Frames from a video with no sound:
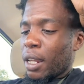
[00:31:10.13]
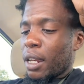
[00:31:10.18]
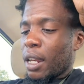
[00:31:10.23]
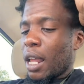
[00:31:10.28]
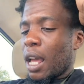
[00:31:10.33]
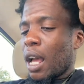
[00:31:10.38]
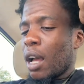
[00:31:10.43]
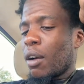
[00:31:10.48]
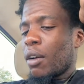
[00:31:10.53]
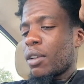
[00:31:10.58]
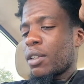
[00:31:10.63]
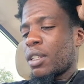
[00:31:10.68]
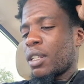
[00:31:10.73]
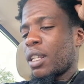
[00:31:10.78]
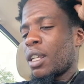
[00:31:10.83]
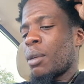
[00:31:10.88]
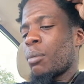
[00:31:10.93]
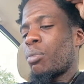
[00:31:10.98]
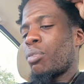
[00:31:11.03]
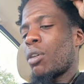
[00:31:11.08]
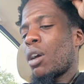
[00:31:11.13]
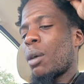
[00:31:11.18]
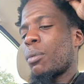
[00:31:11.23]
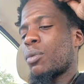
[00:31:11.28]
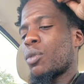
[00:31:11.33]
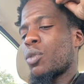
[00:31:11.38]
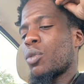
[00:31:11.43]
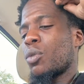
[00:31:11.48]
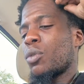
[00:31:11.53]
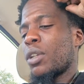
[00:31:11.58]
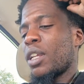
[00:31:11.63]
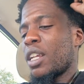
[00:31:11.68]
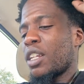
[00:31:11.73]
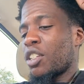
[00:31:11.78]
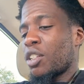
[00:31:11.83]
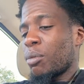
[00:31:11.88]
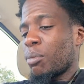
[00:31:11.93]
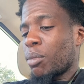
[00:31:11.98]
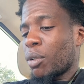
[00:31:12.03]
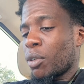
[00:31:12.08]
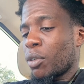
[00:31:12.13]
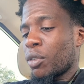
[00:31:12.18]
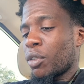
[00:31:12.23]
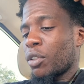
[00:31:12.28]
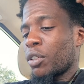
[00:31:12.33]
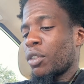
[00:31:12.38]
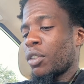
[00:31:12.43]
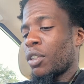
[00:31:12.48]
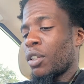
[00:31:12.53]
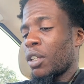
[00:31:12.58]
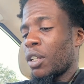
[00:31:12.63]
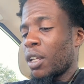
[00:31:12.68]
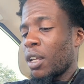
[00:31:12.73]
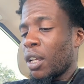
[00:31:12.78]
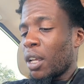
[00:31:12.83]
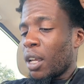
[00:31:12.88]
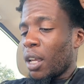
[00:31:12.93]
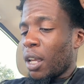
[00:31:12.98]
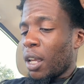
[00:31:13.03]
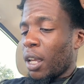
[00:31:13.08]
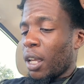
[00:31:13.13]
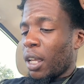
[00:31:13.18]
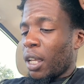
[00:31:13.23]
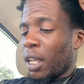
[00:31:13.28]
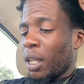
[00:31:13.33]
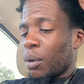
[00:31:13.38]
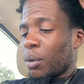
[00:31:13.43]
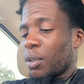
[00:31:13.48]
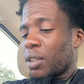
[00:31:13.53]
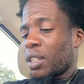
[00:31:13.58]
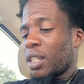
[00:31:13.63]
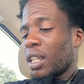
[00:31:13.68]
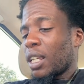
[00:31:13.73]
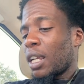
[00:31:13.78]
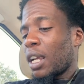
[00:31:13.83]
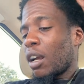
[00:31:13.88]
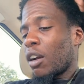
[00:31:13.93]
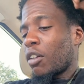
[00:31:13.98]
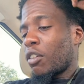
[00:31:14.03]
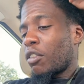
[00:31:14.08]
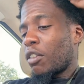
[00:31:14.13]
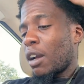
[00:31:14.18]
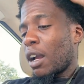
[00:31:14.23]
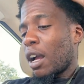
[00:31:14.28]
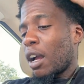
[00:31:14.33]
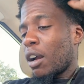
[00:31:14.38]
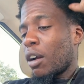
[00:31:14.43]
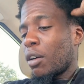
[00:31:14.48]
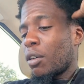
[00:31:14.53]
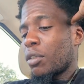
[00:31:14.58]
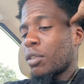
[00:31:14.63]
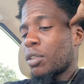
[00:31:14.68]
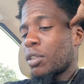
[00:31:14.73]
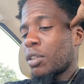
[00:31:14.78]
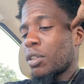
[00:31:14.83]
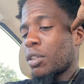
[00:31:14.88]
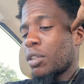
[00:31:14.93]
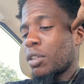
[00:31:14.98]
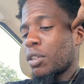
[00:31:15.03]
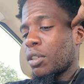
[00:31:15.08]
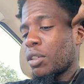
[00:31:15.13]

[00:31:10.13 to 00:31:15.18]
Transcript: Now as an impromptu nation builder, he was seeing how crowds